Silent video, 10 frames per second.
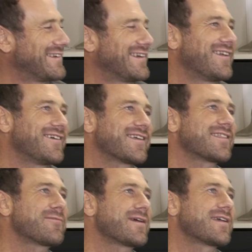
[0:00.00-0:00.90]
Yeah. I
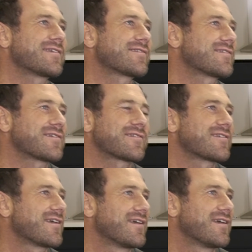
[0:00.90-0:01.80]
like the way it's
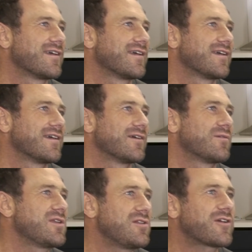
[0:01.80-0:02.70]
just.
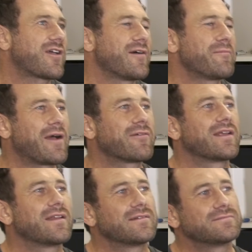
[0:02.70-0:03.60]
When you look at a
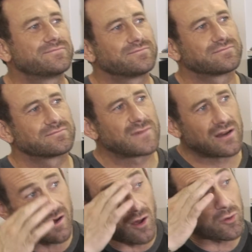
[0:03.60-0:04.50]
mountain,
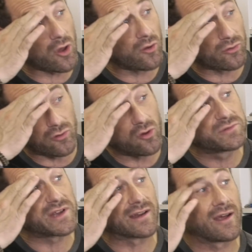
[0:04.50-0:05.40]
and I know I'm going on to an
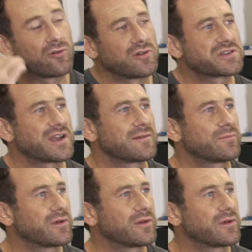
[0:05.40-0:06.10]
object now, not a shape.